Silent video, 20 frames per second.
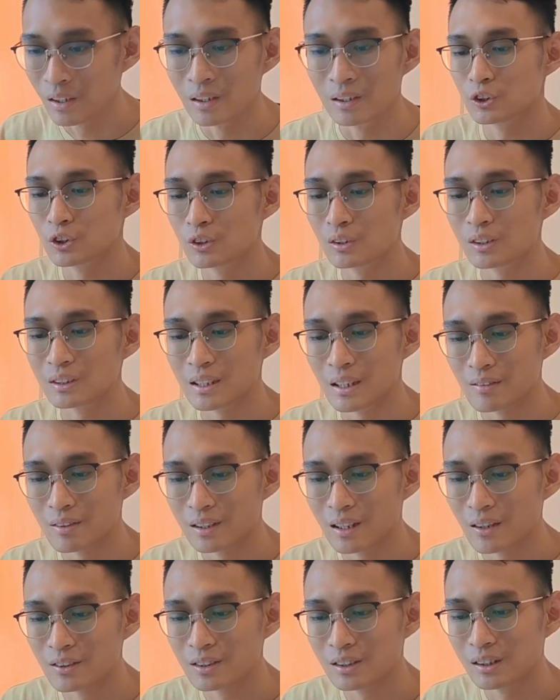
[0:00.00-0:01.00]
So the
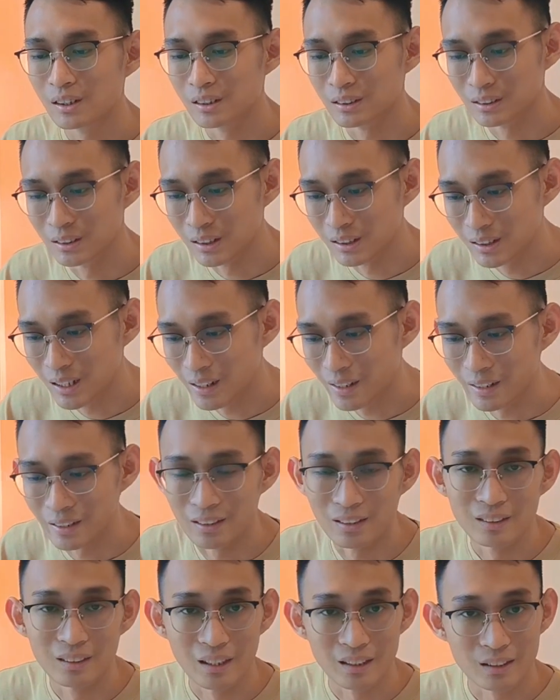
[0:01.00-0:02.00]
7,000 is deduct at
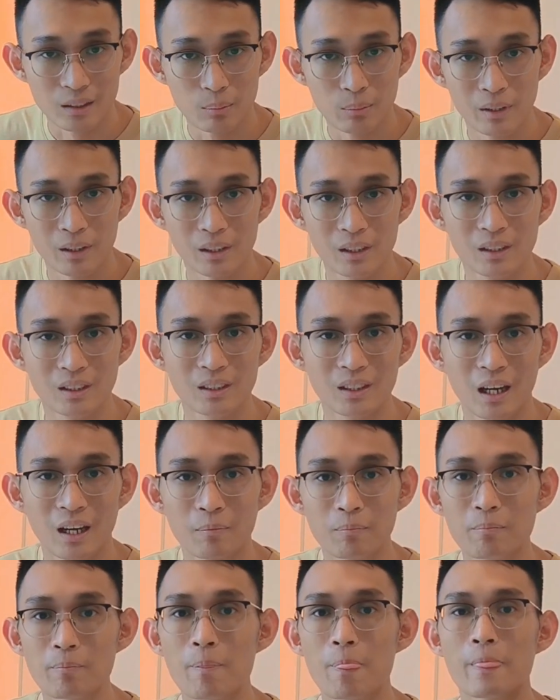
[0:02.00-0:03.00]
the taxable
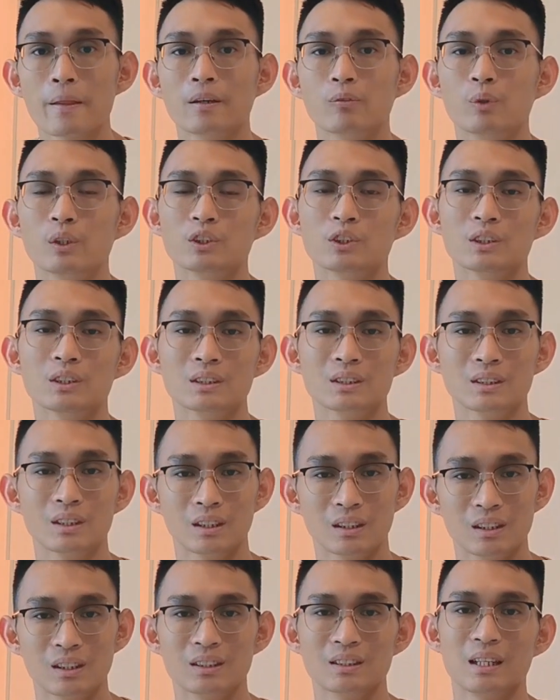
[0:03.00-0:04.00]
income, which is
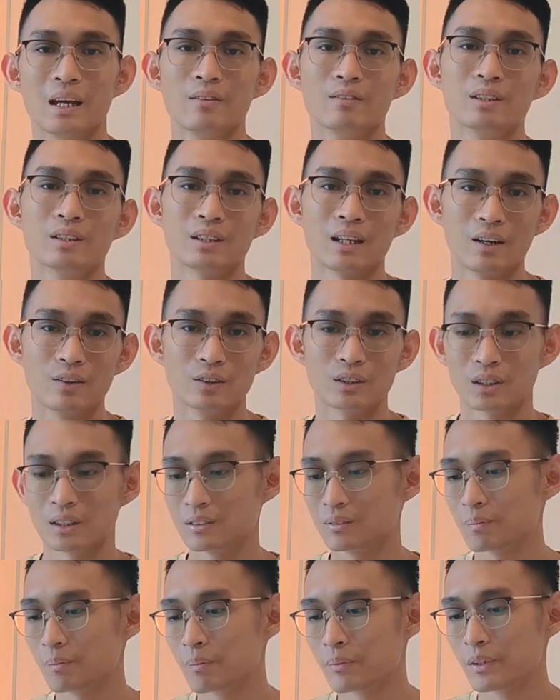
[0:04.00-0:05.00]

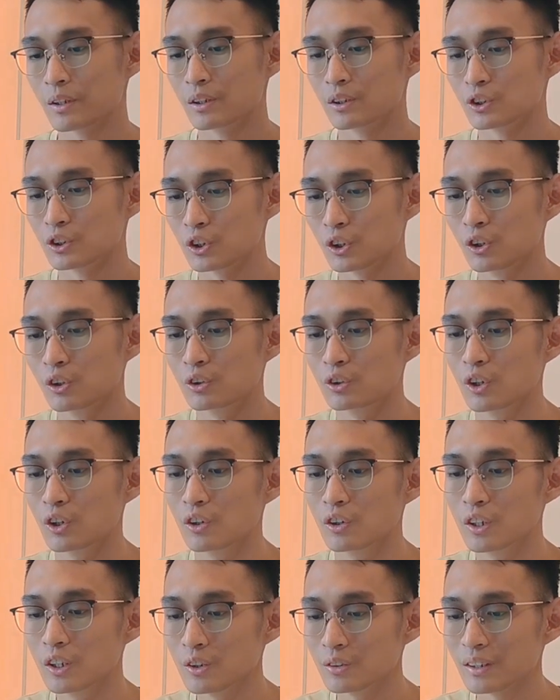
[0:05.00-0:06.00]
37,000. So your
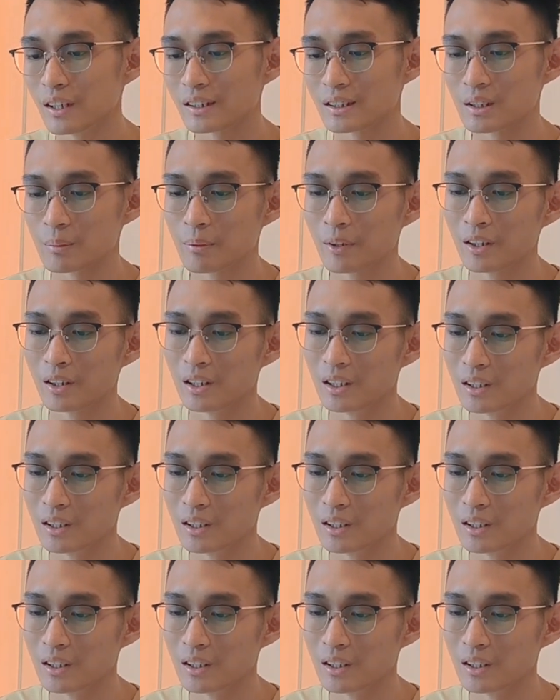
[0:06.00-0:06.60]
new taxable